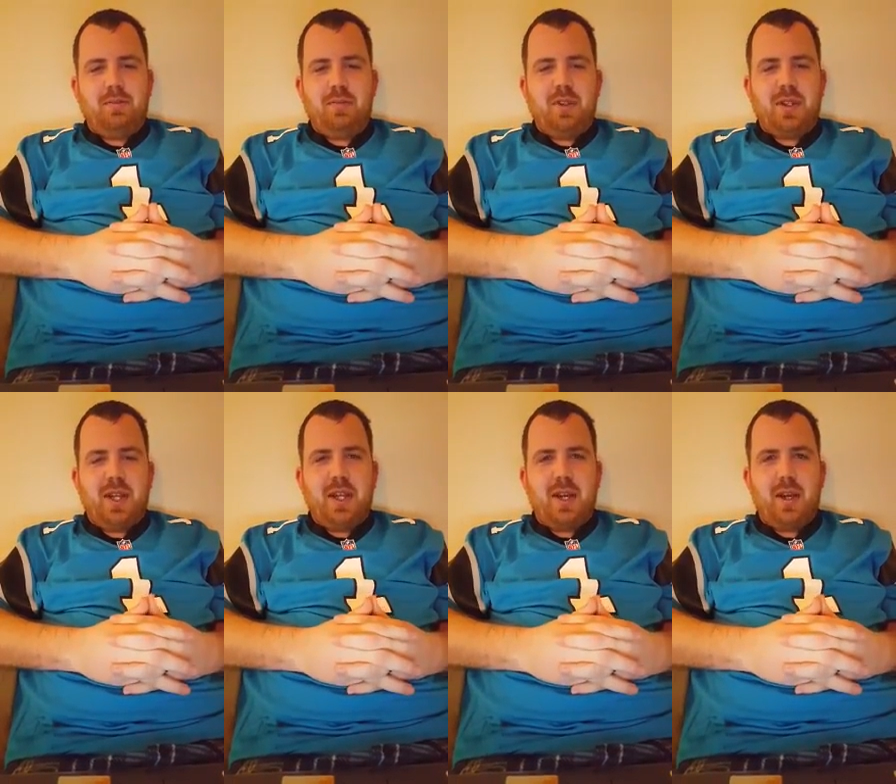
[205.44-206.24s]
just
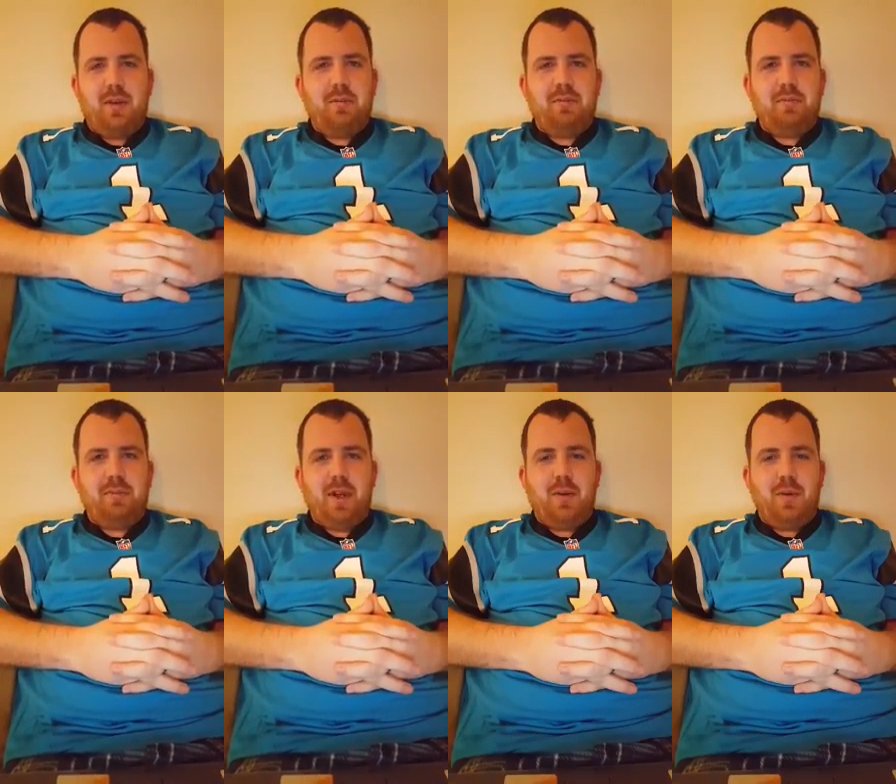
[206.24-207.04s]
hanging out and
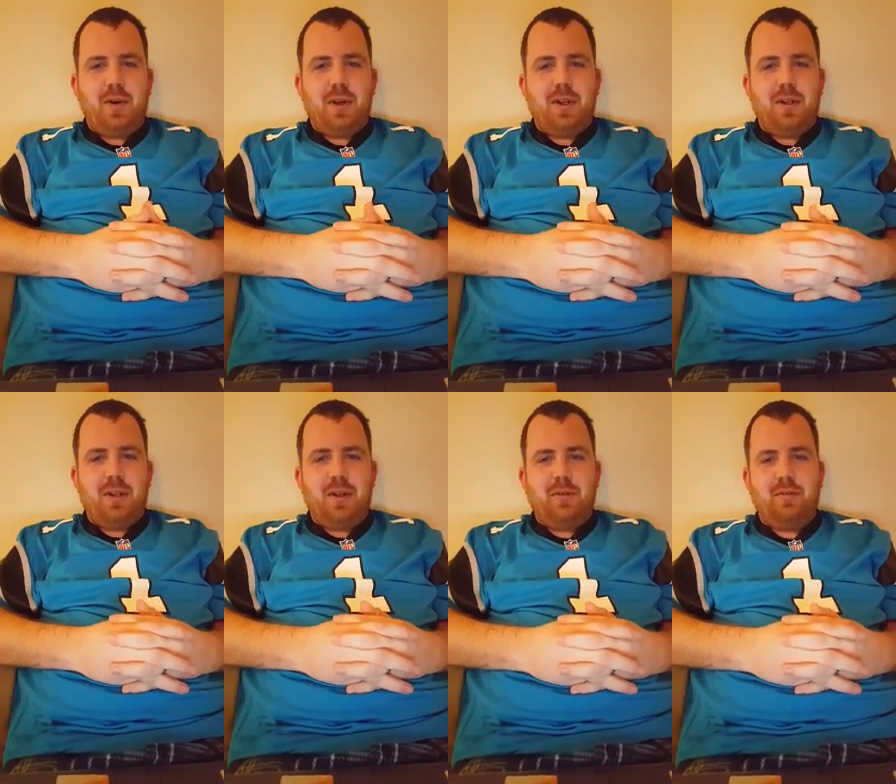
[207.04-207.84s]
not working
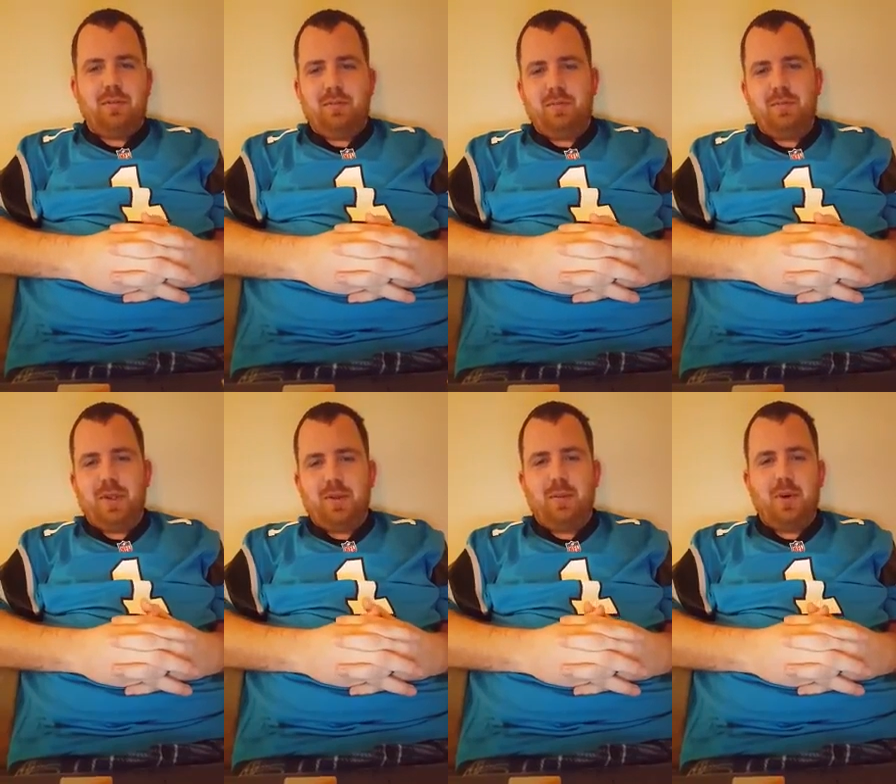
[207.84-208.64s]
and
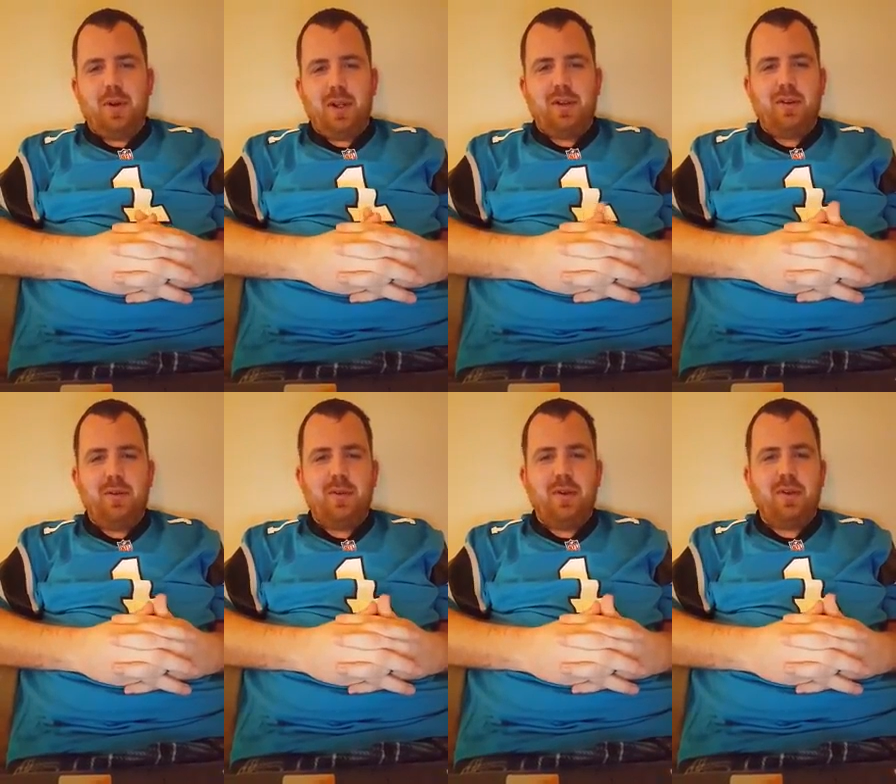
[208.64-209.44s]
being more or less
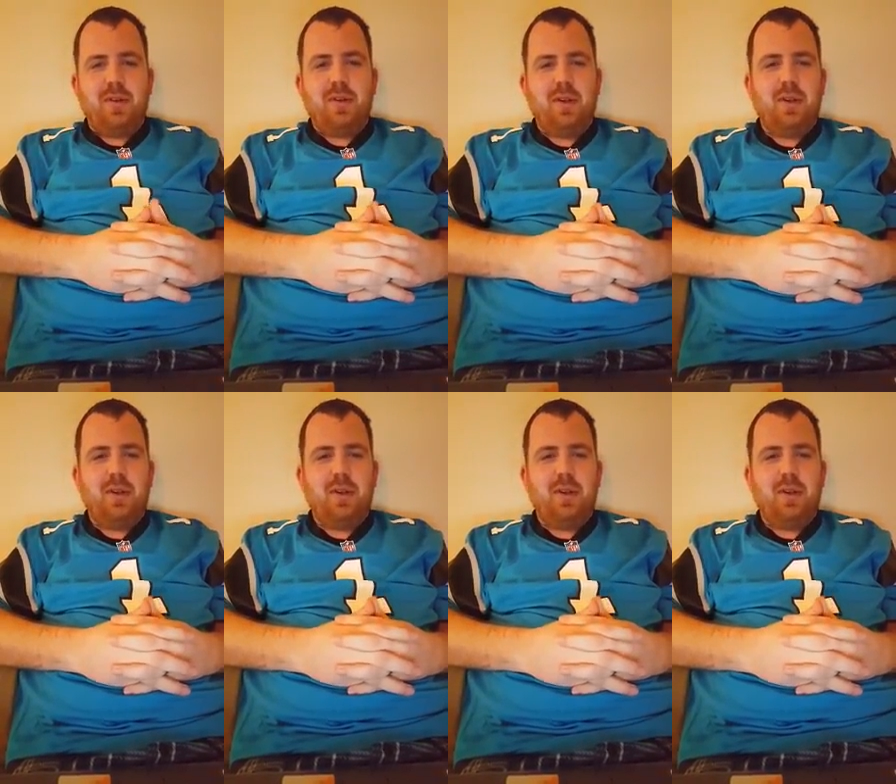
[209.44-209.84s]
useless,